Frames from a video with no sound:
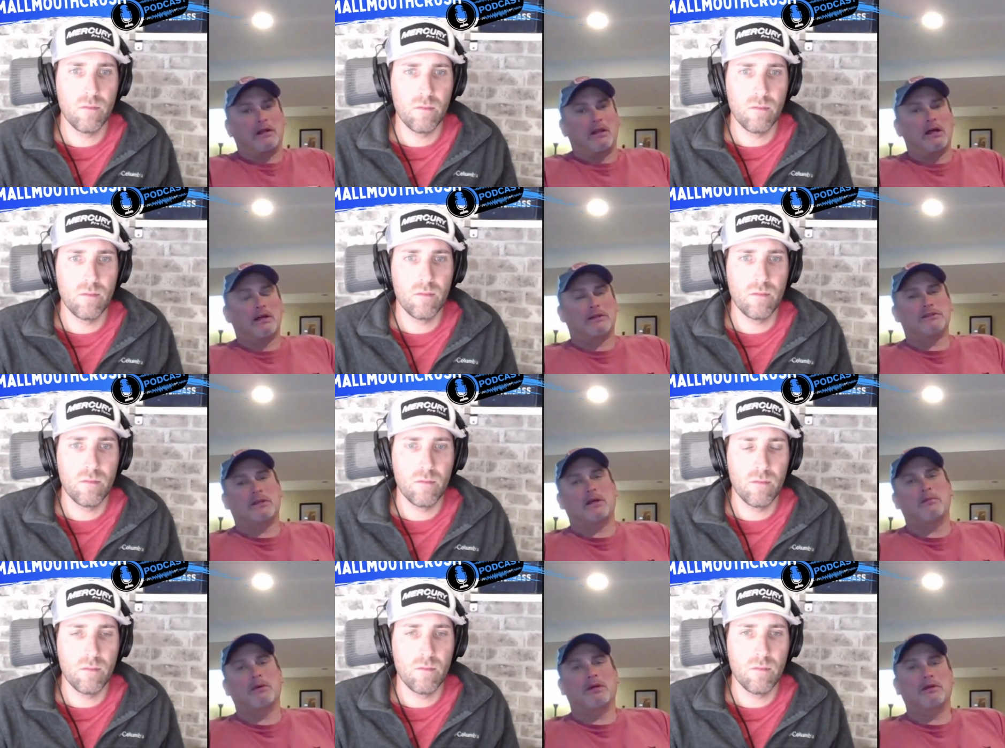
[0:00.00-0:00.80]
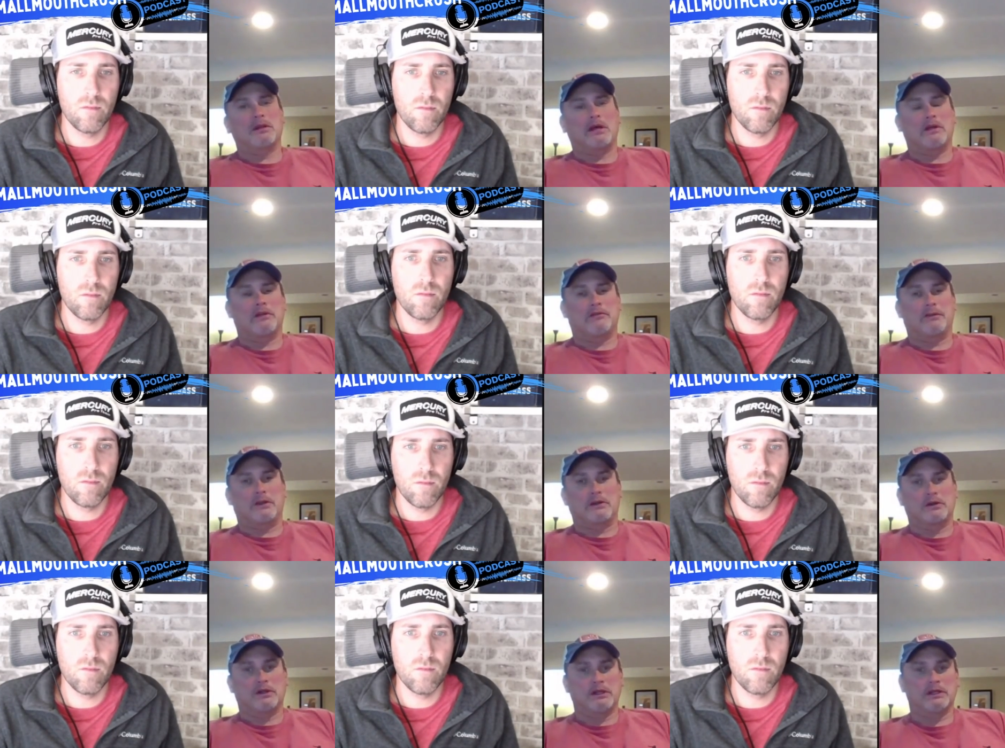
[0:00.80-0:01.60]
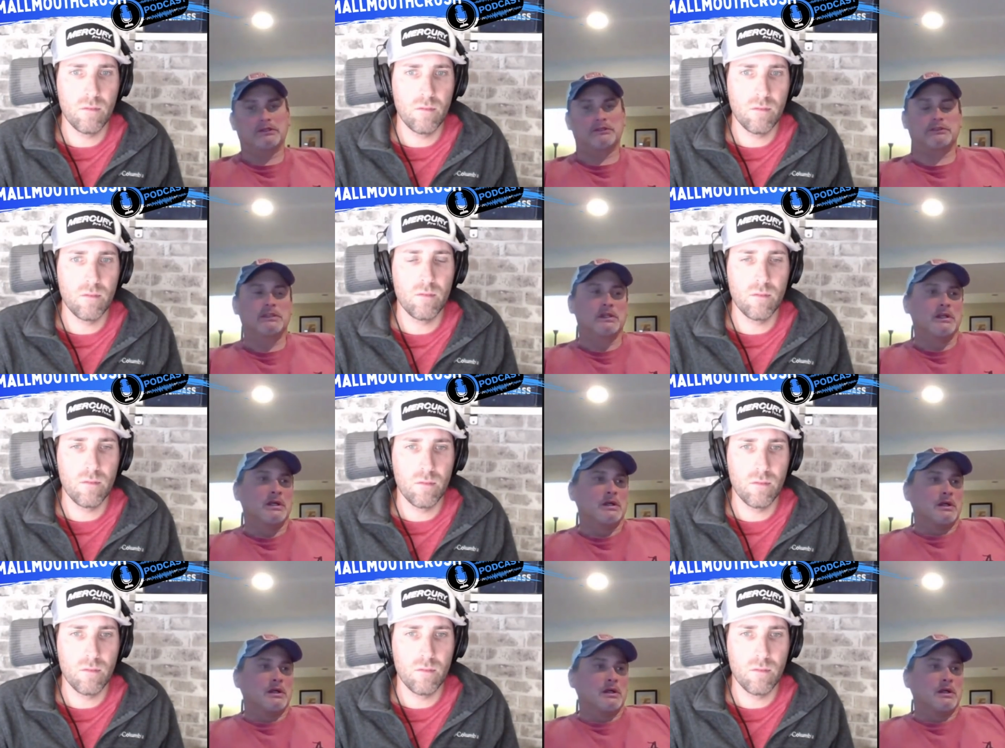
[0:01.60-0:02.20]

Speaker 1: got a lot of time on, on the Finger Lakes